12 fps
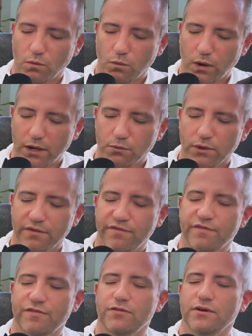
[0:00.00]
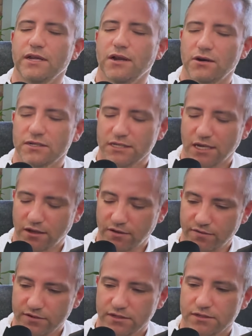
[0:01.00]
when we free
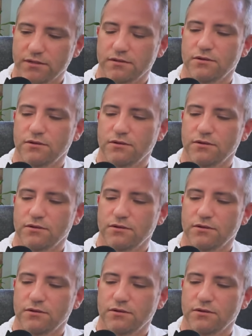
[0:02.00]
ourselves,